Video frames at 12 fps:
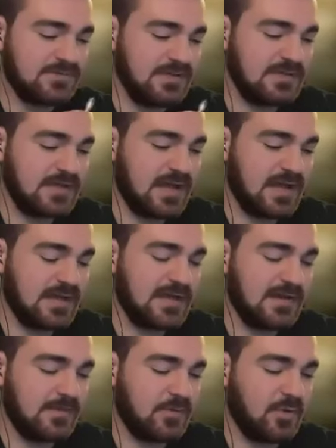seen
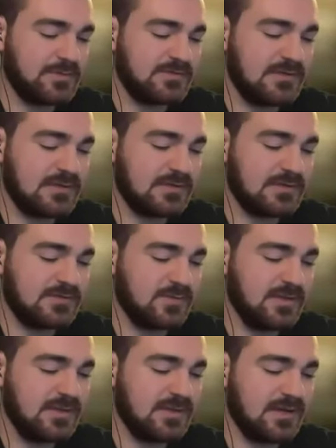Nyad. I'm hoping to see that this
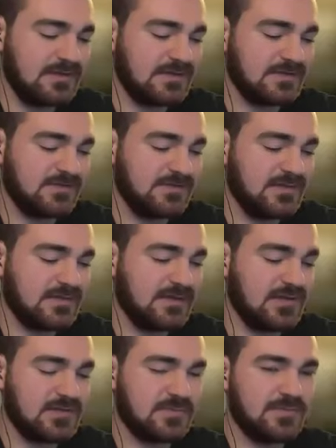week. I didn't see The
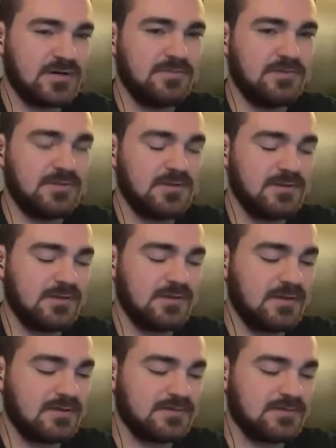Color Purple.
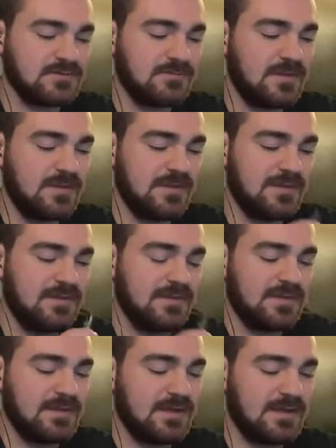I just,
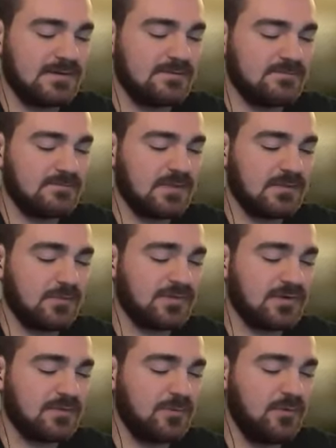I didn't. That
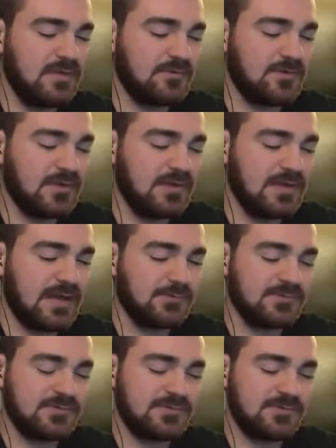wasn't a movie that really I
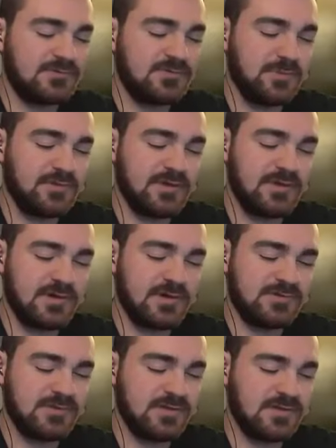was super
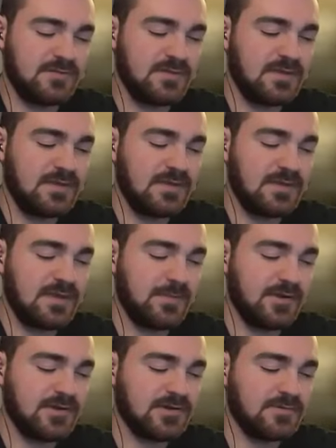interested in.
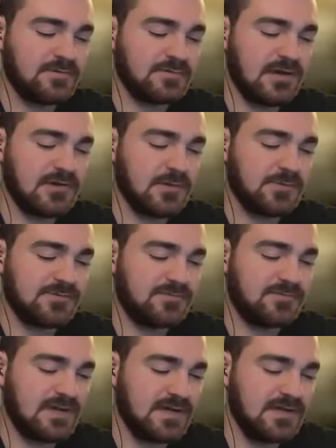America Ferrera was
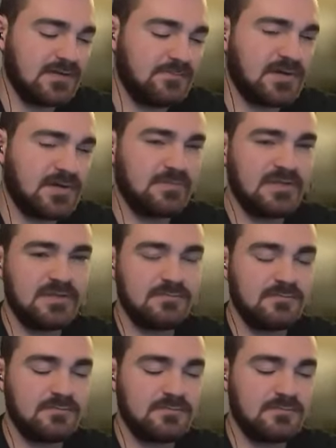fine in Barbie,
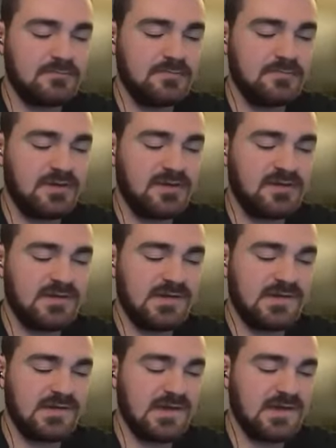mm-hmm. but
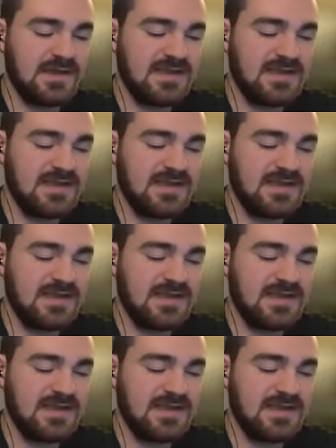not